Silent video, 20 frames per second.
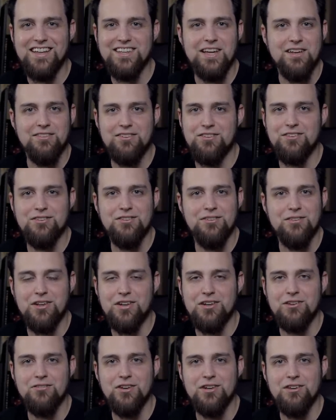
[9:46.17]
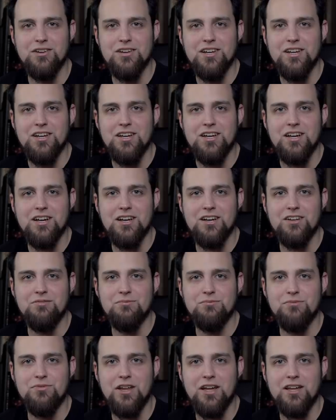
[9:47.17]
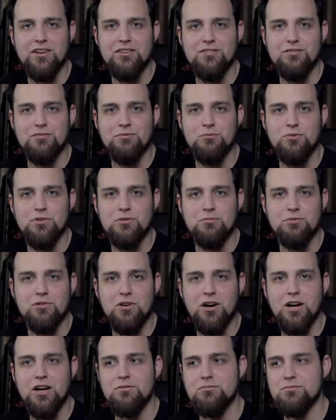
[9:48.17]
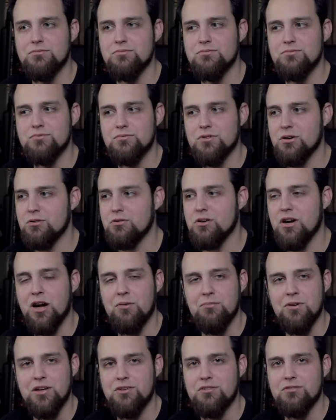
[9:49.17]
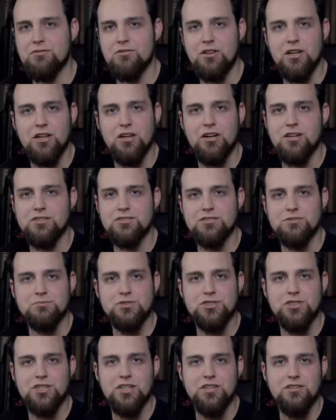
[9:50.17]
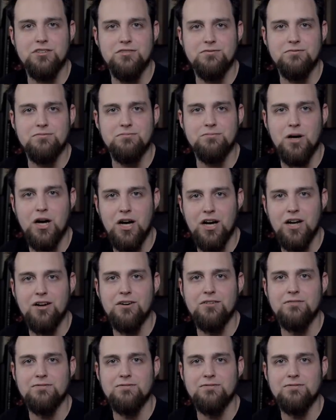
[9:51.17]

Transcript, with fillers: this is the end of it. Uh, thanks. Subscribe. Go comment. Click on some shit. Bye.